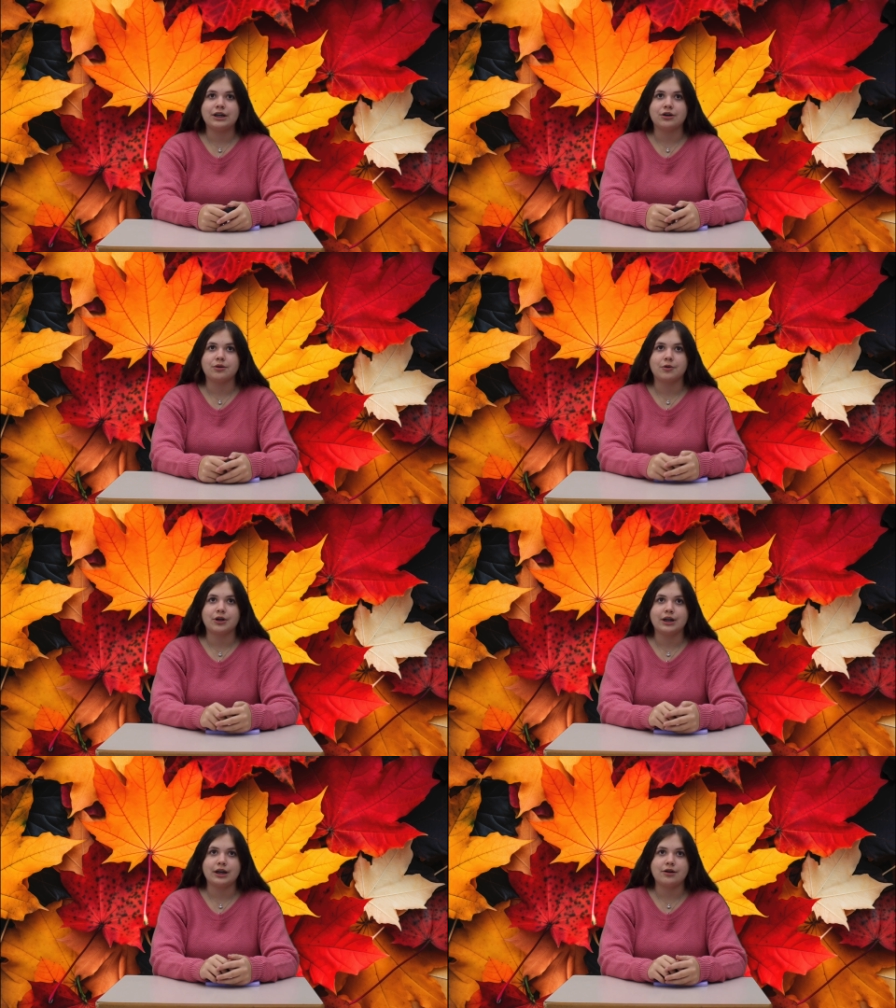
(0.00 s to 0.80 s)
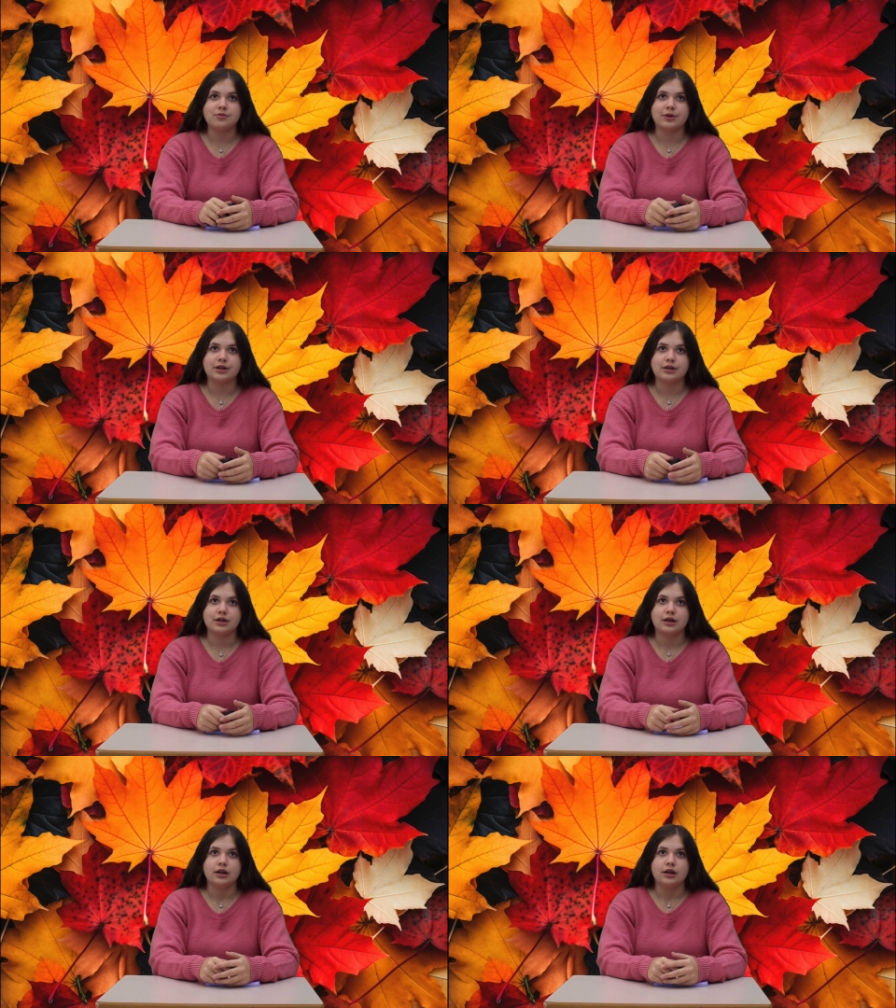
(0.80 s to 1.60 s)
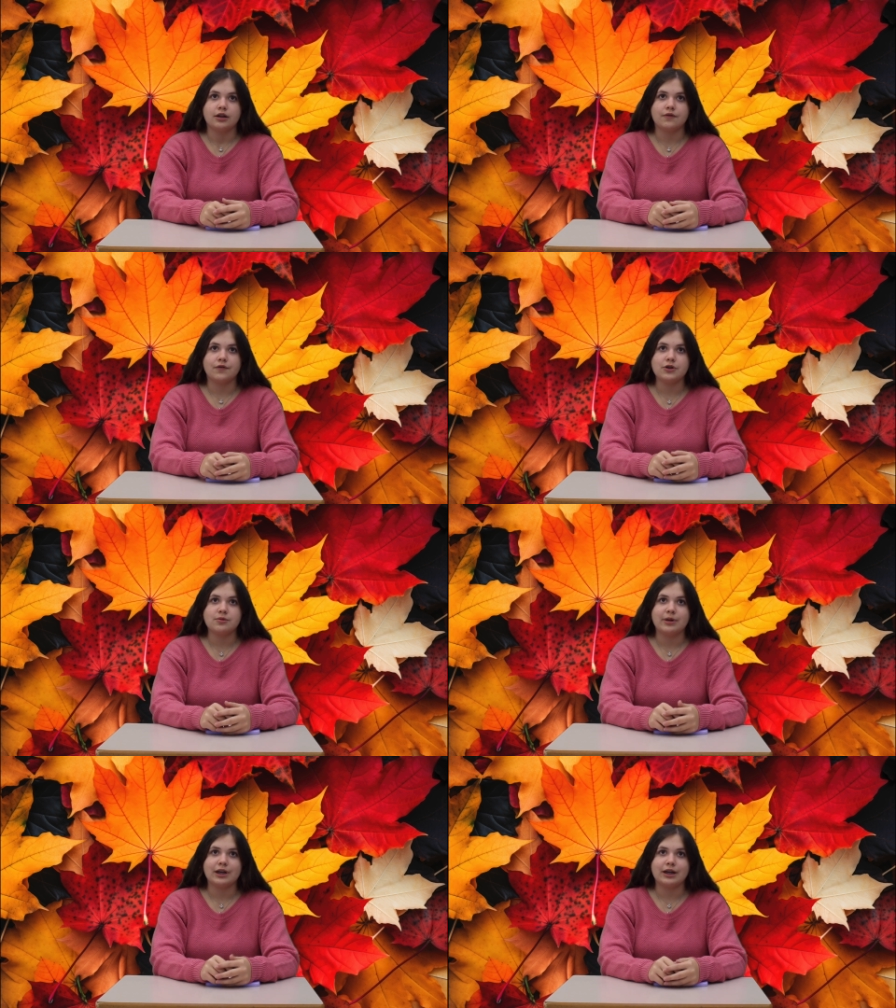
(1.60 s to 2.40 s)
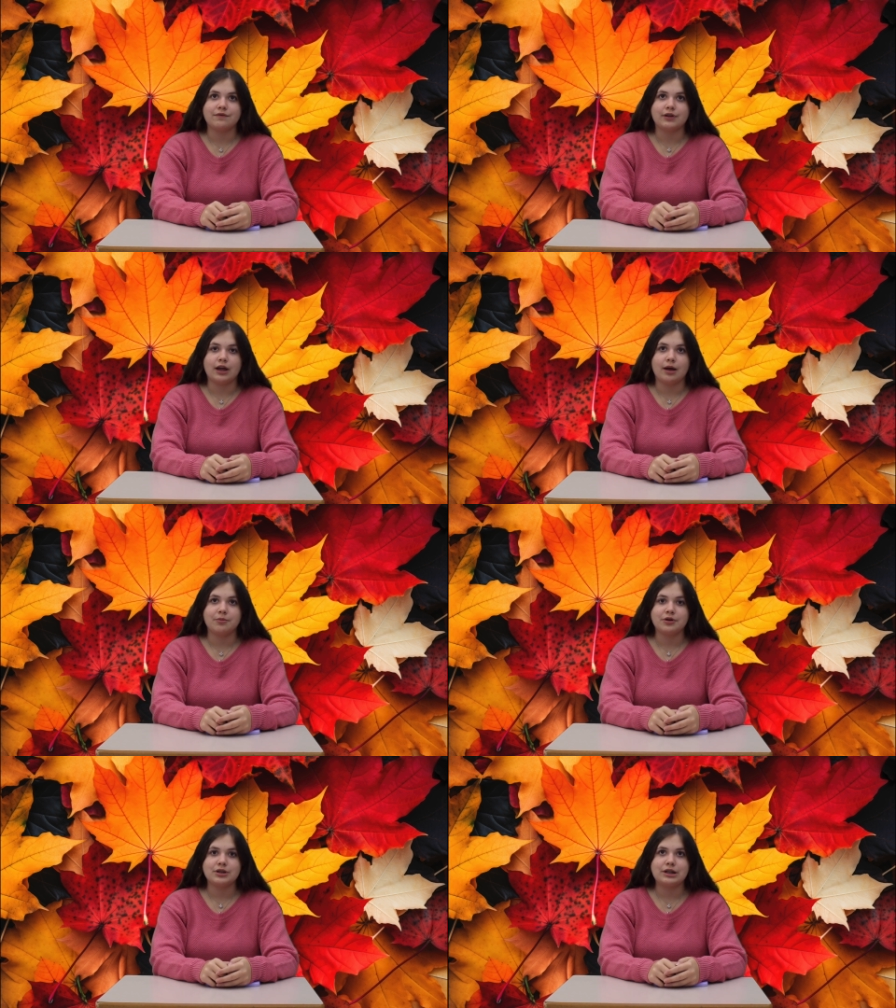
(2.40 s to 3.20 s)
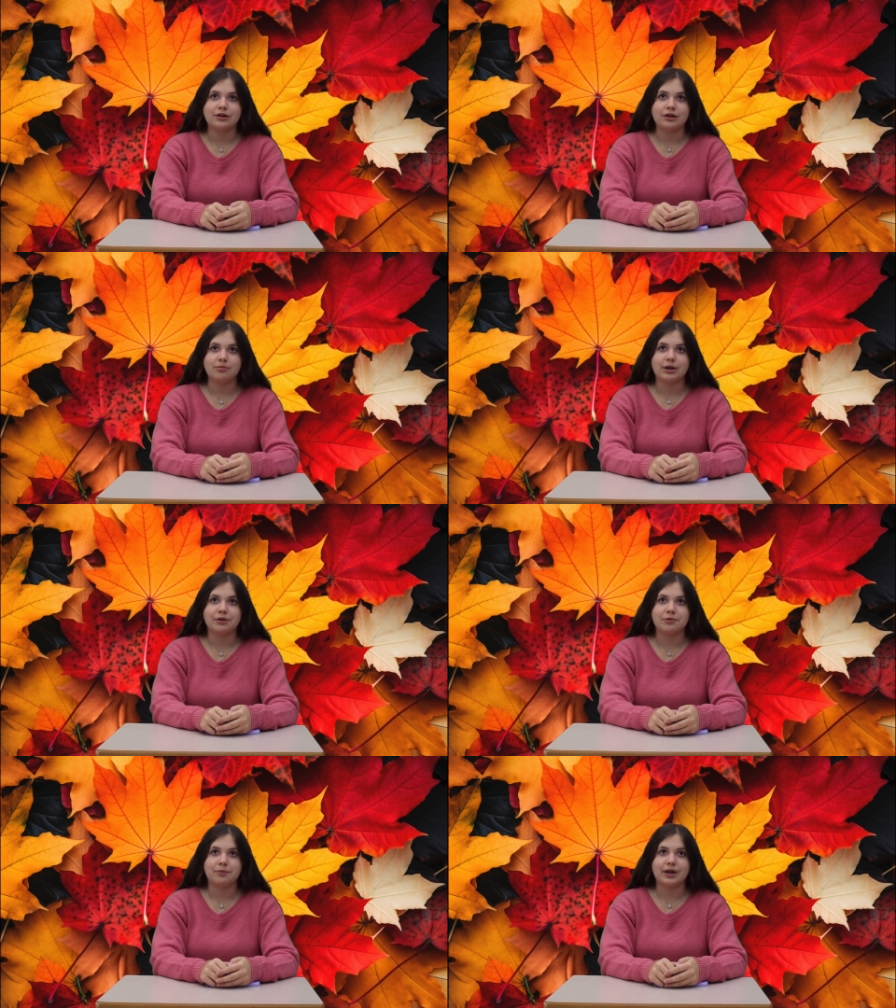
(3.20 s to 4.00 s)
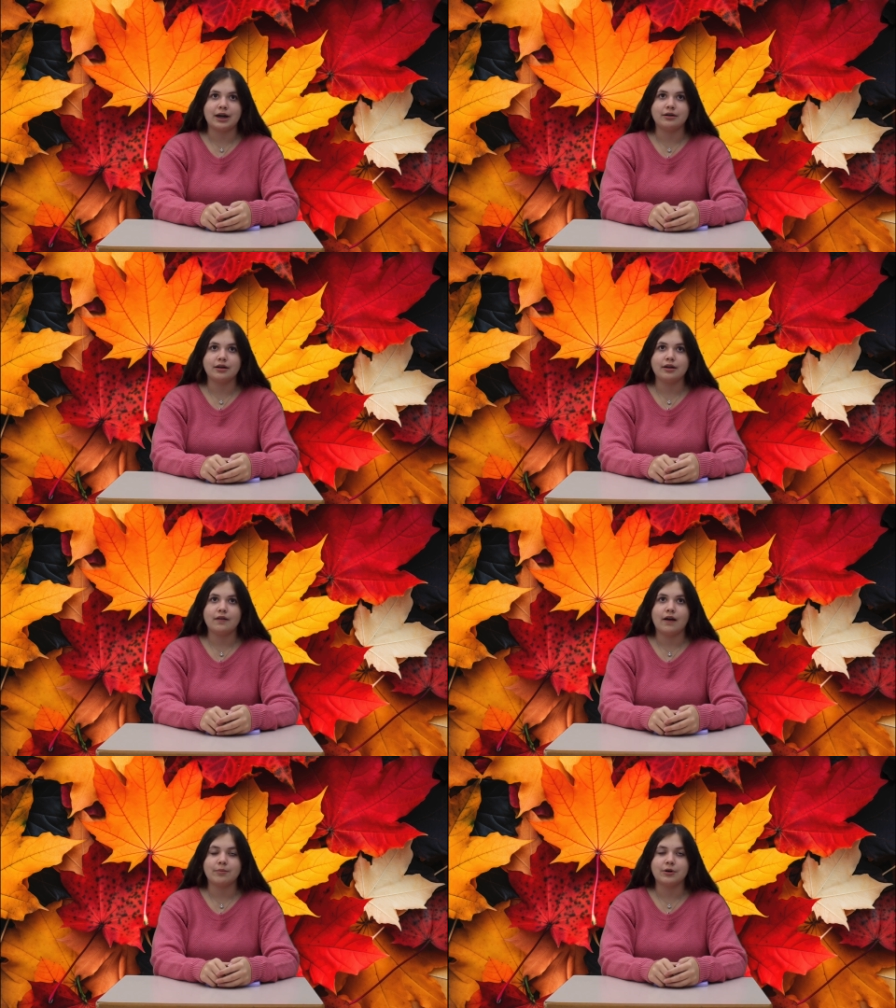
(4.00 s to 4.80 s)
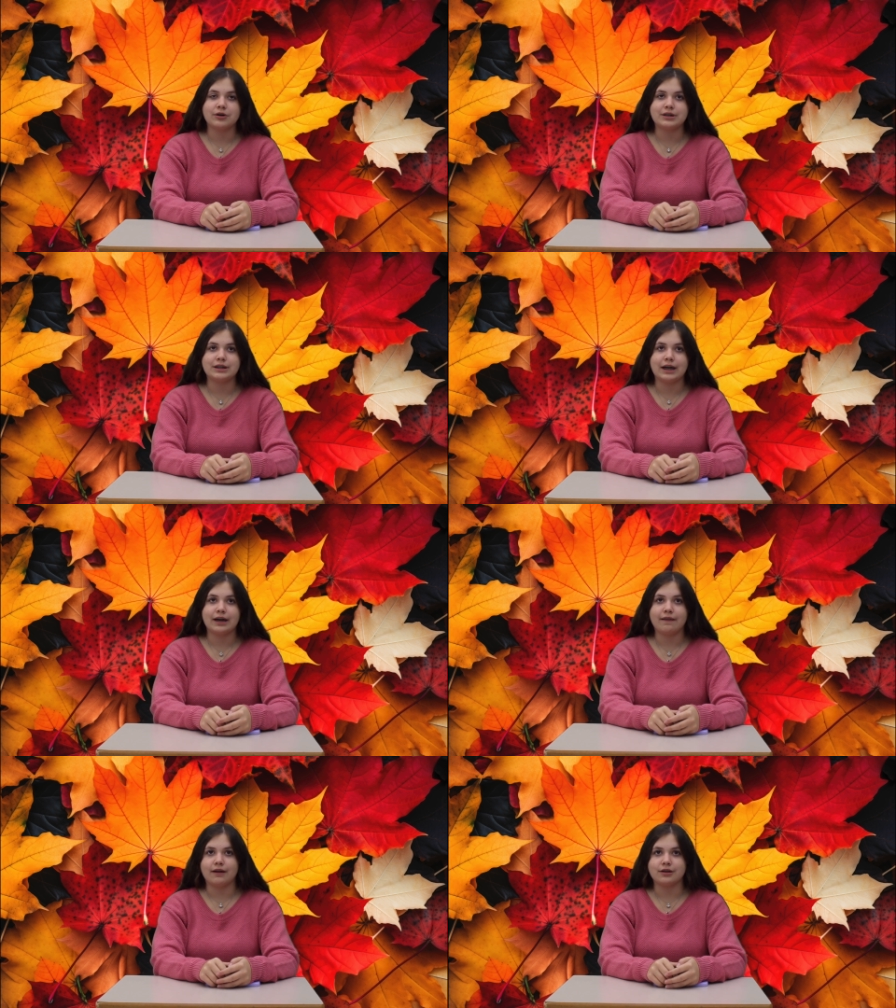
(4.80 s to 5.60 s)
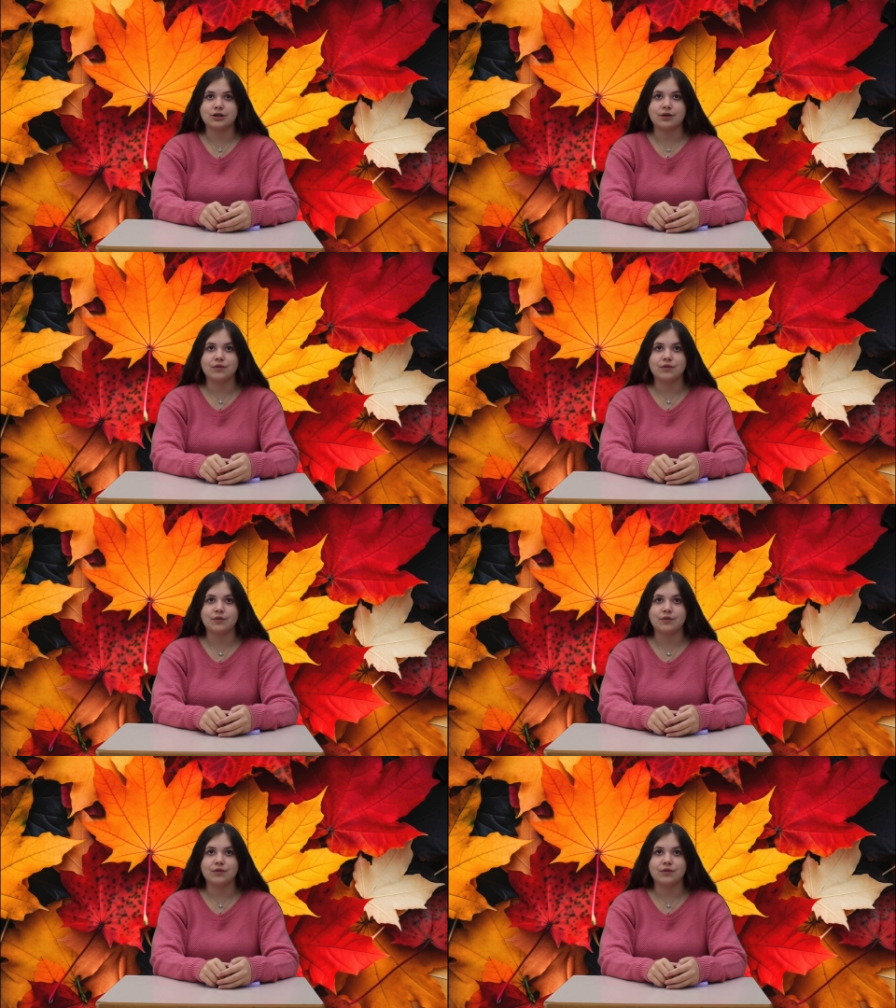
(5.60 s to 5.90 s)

Here are your morning announcements. The first meeting of the Library Steering Committee will be held in the library today at lunch.